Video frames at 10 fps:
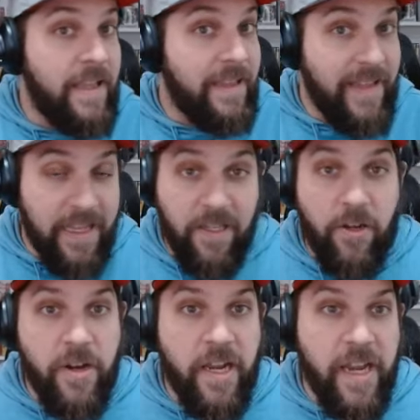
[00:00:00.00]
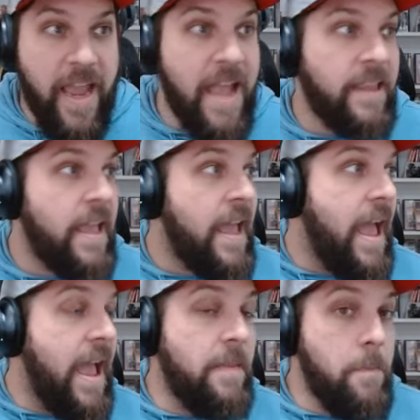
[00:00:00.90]
That's all you're going to get.
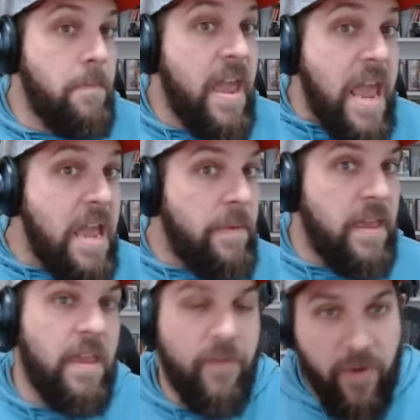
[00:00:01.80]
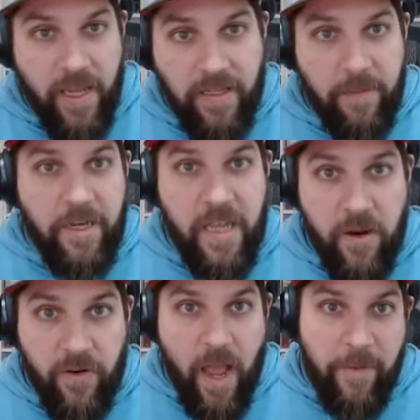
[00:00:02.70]
And maybe if we get team of the
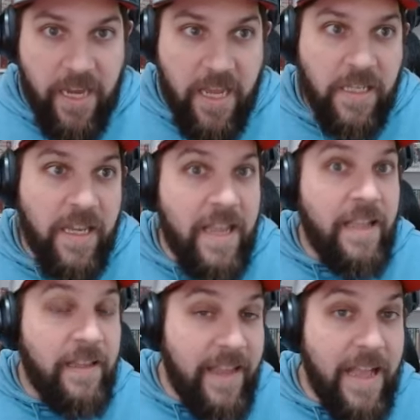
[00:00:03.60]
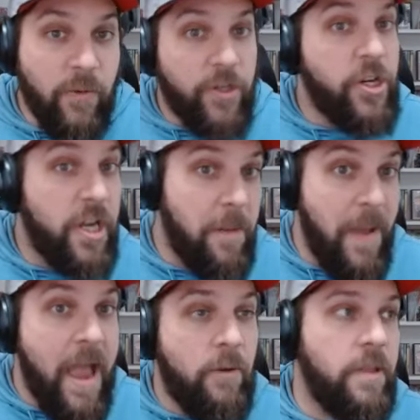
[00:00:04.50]
year nominees, that's what you're going to
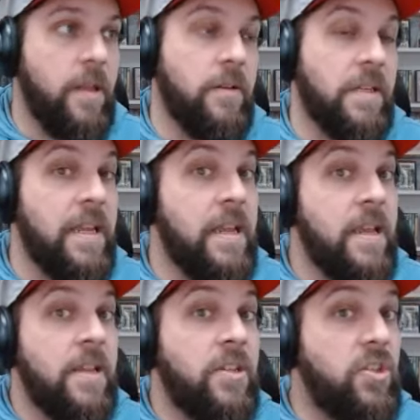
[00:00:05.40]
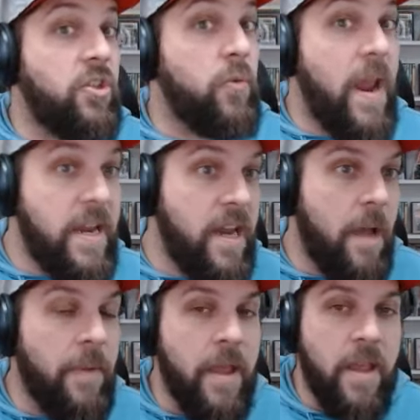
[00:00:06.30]
pack with those. Straight
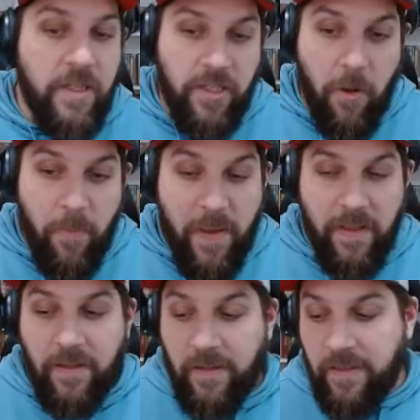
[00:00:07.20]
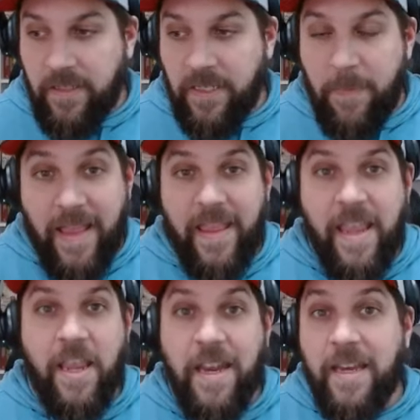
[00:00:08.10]
up. So p-
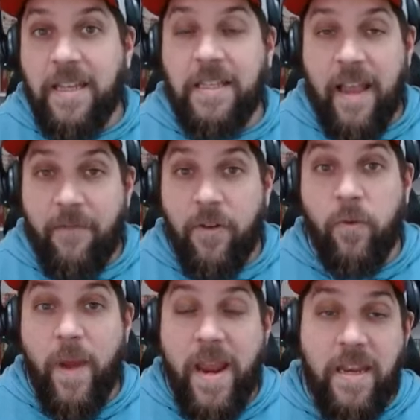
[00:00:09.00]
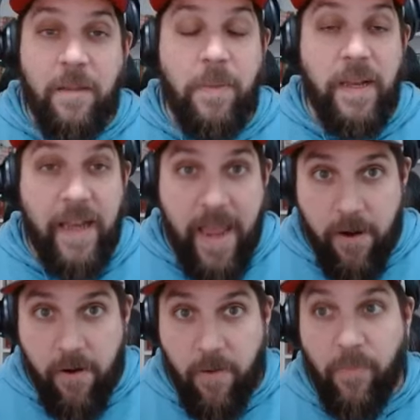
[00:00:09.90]
spending an 87 rated
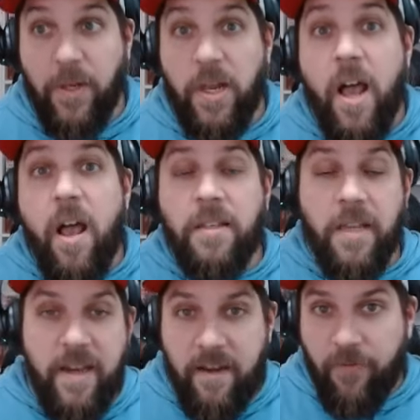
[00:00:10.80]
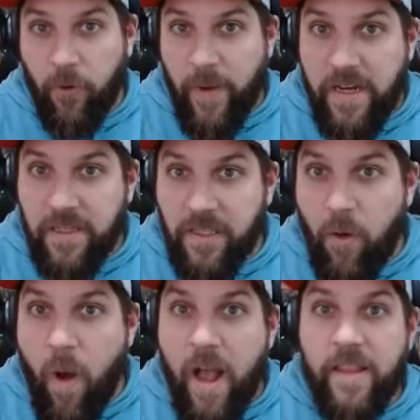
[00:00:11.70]
player plus an 84 rated
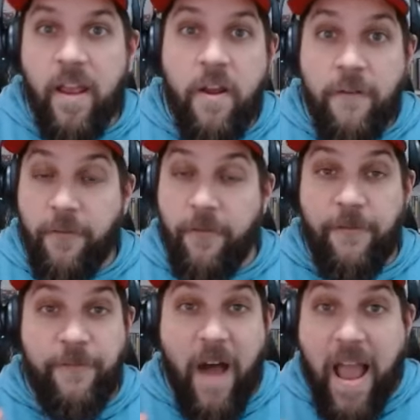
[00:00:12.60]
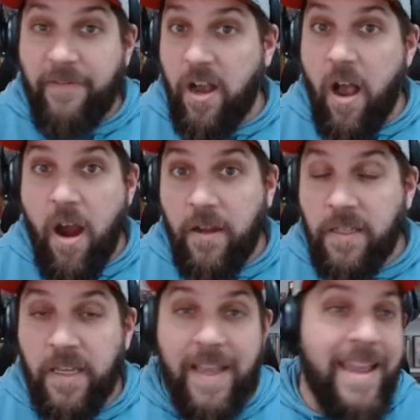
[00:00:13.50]
squad for five
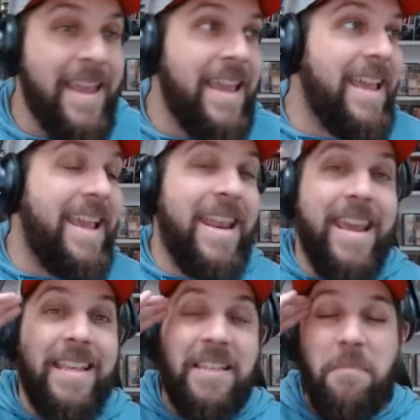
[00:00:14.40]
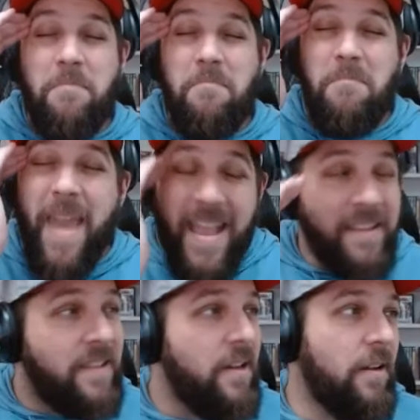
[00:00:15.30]
cards it is
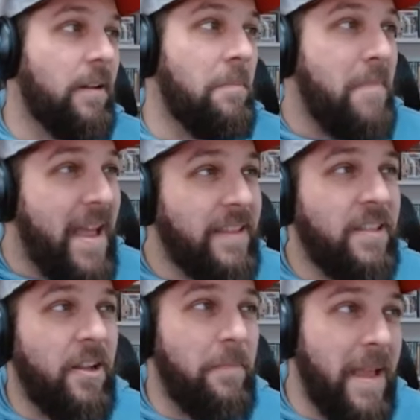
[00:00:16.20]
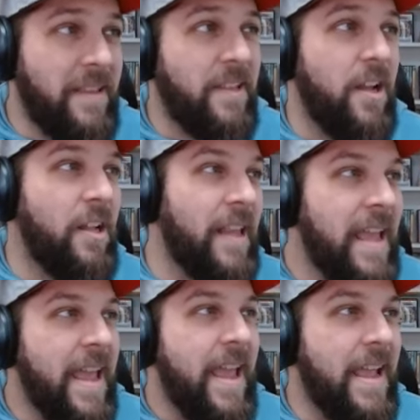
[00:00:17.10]
mental, mental, mental,
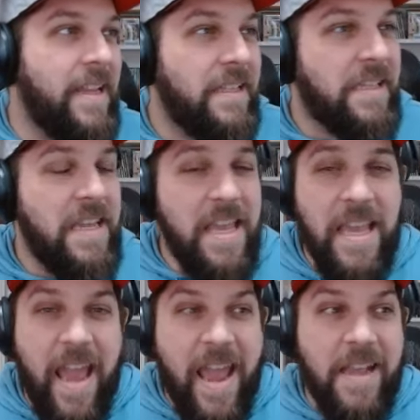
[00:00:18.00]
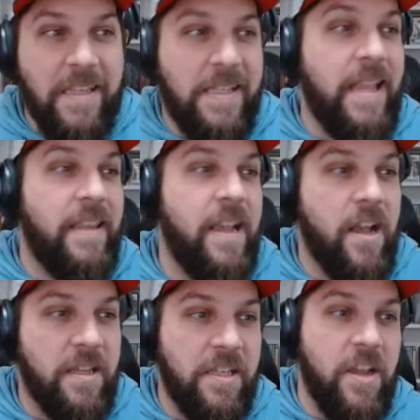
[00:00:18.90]
and it's EA sending
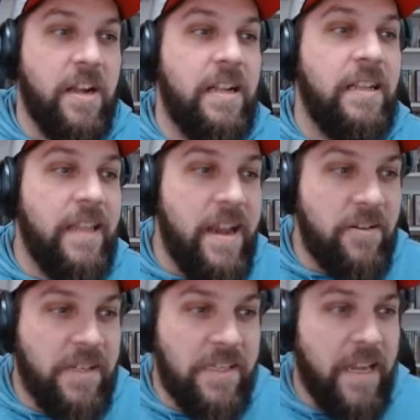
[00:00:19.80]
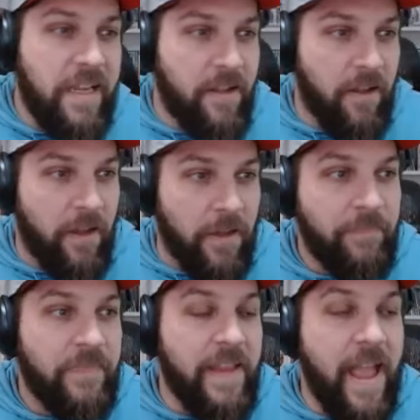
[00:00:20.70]
us a clear signal
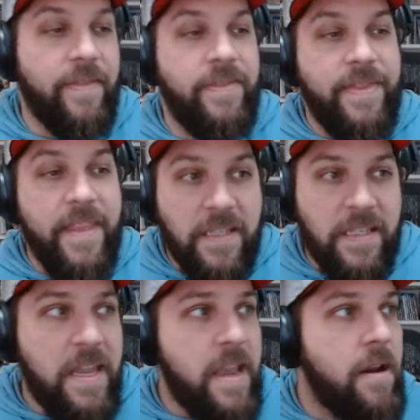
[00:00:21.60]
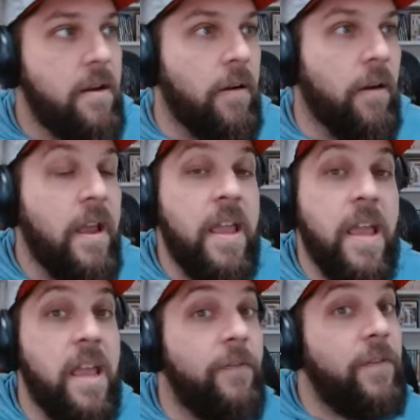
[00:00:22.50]
that this year,
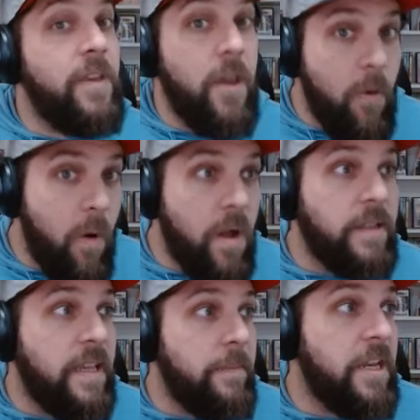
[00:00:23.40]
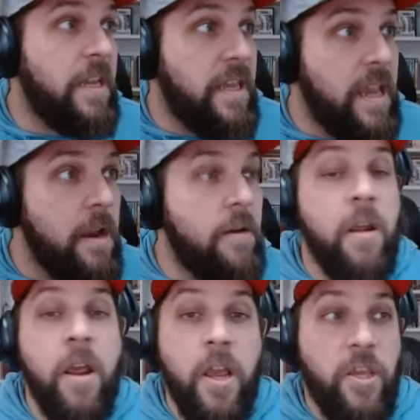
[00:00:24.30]
if you want Team of the Year,
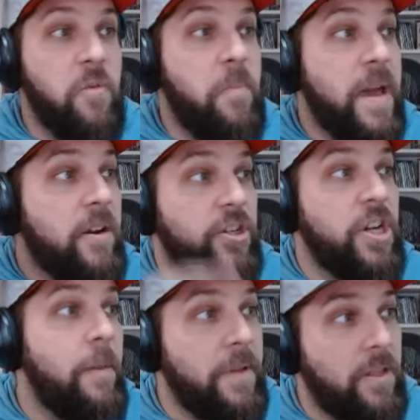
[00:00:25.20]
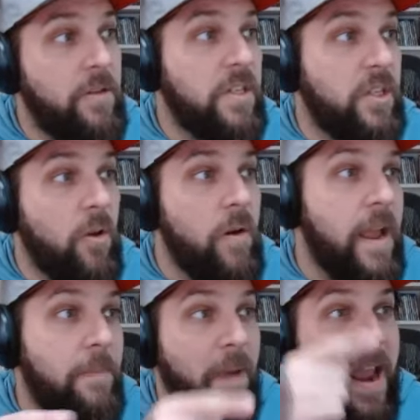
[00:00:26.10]
you better jump into the store
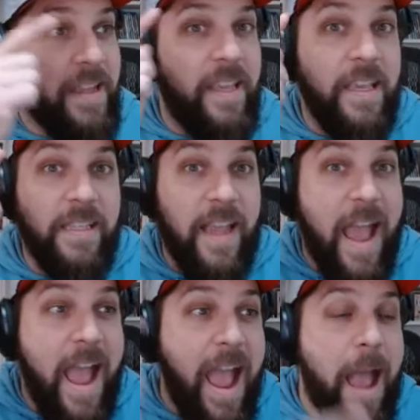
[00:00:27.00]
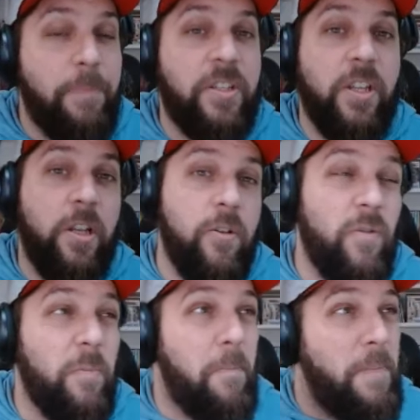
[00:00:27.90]
and buy these
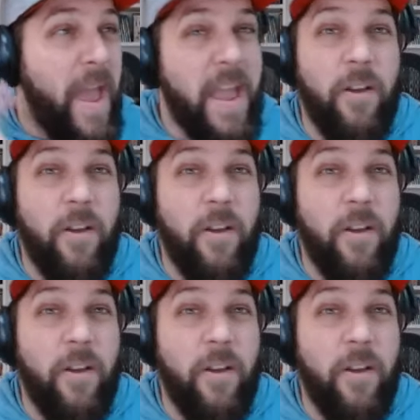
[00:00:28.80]
absolute bank